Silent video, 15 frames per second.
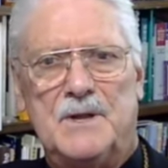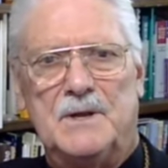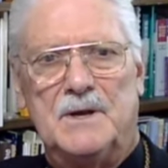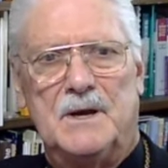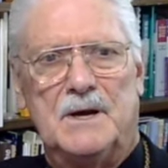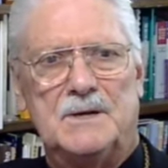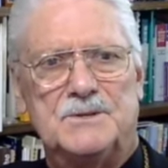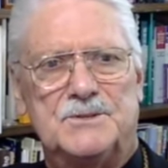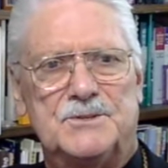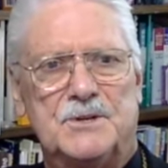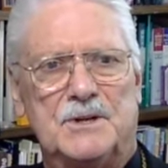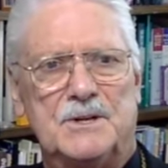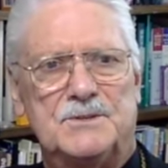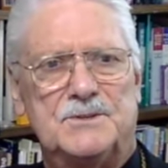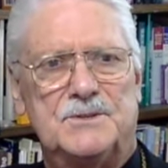
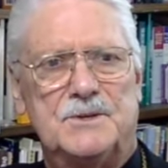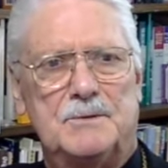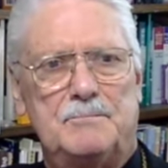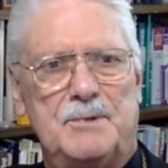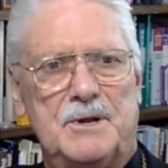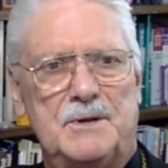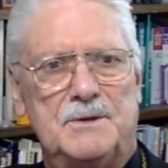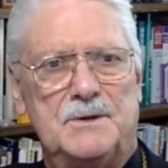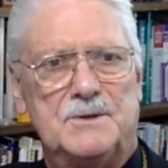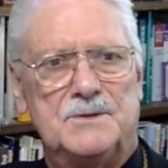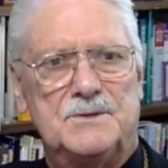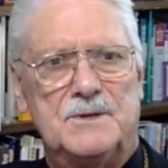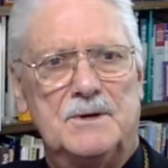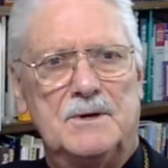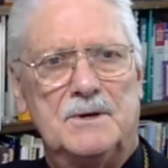Unsolicited
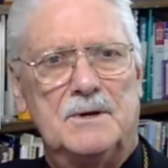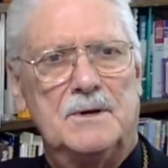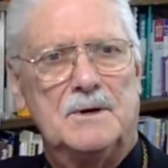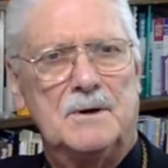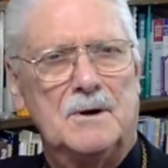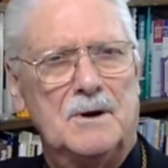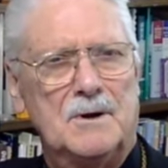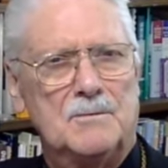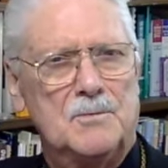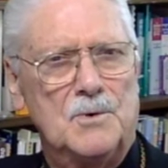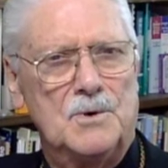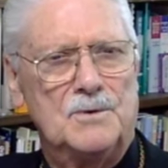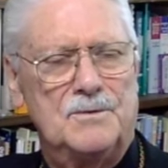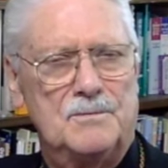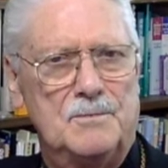opinions aren't
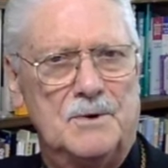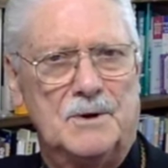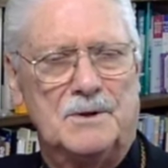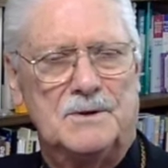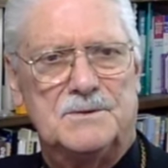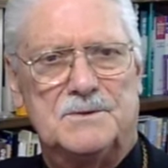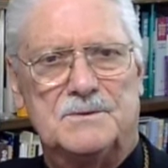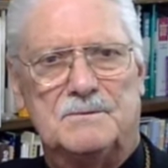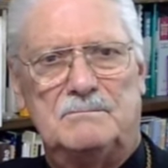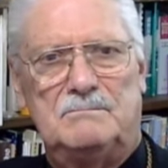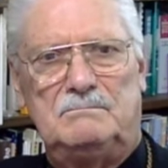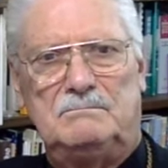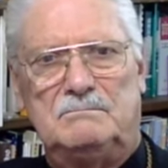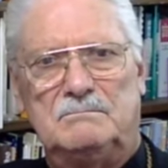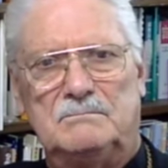worth much.
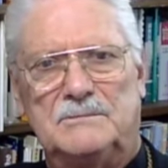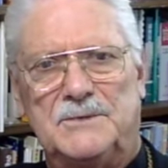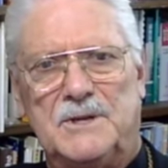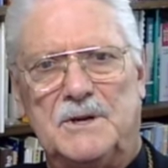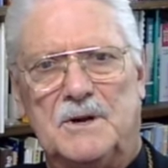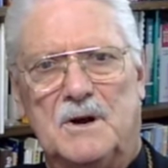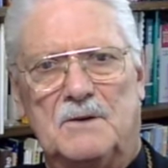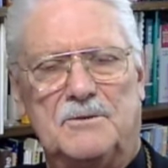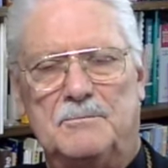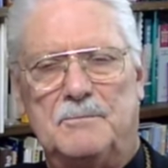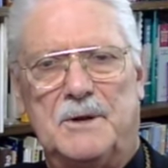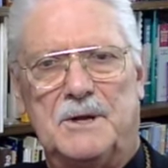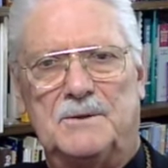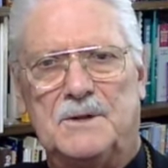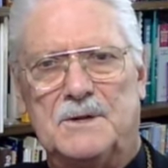They often
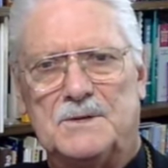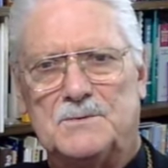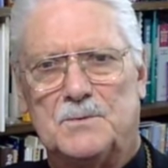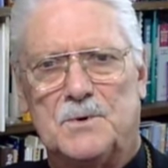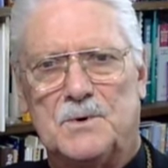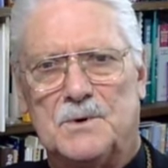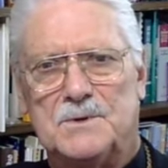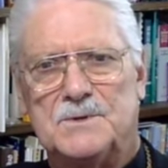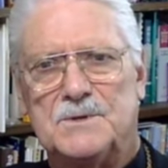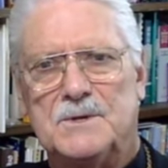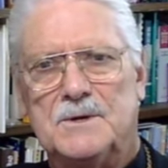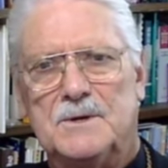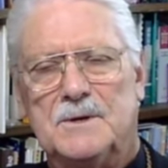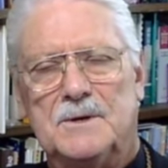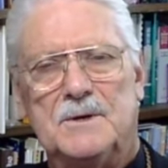make things worse.
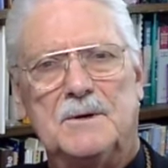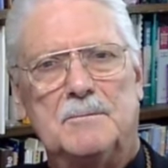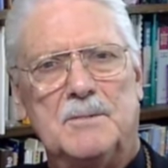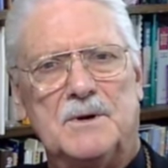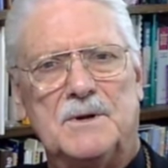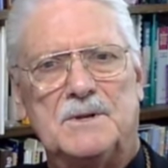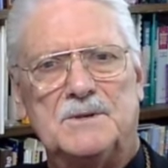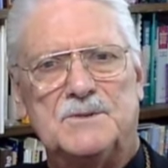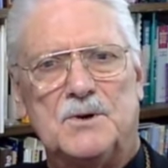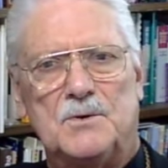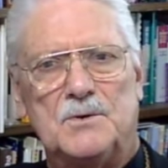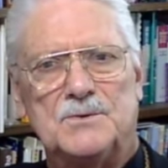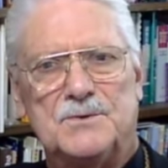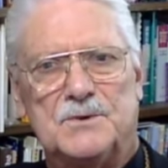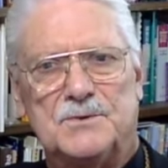But it is
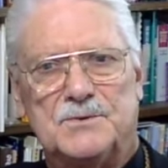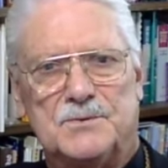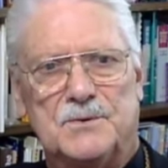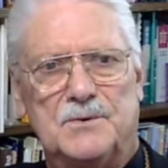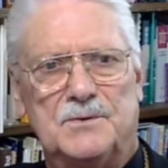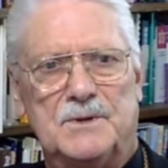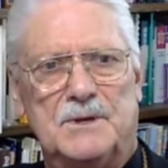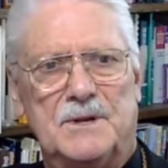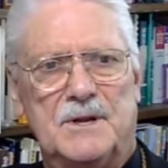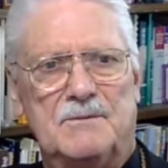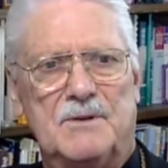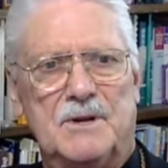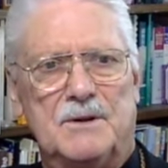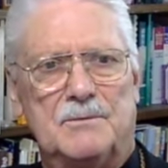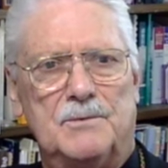also true that
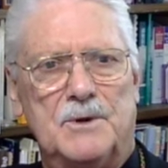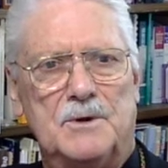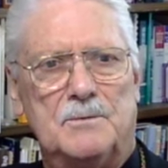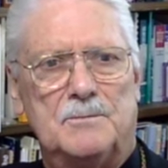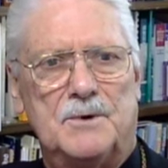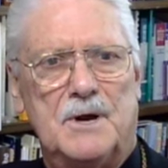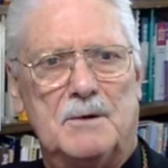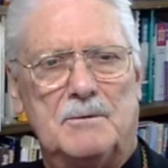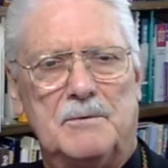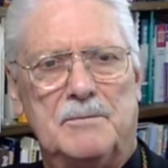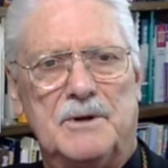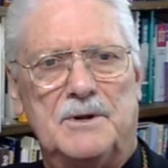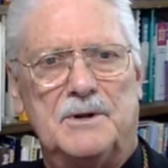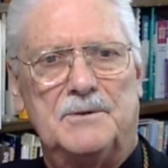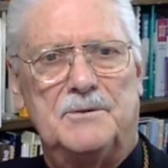leaving a real problem
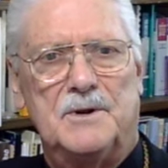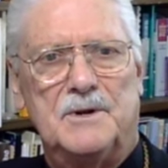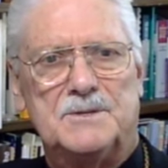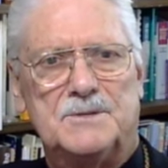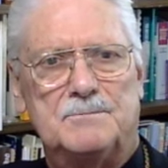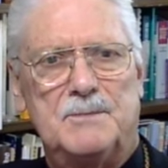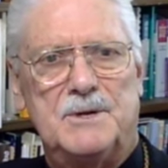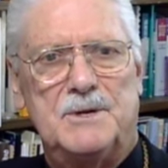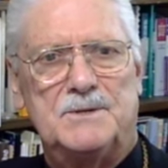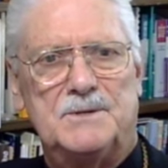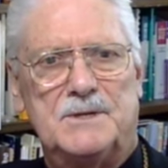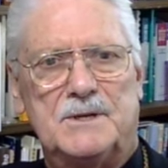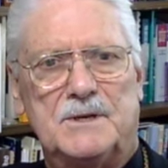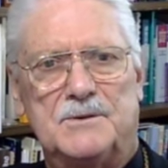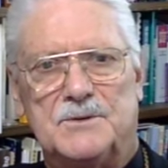unaddressed means
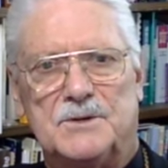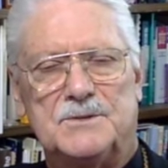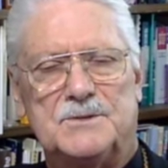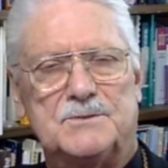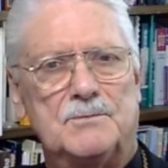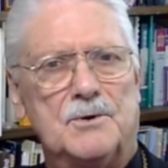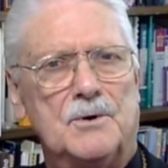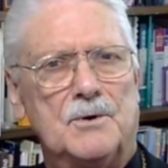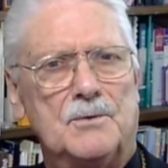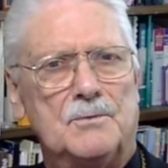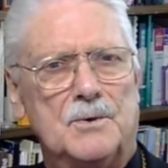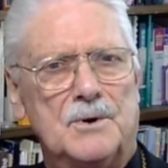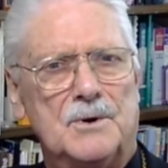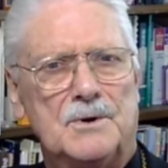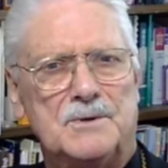it'll just grow
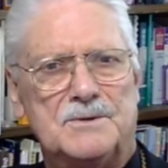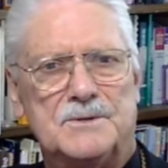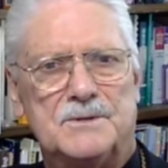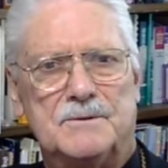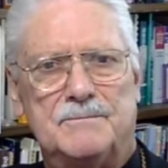worse.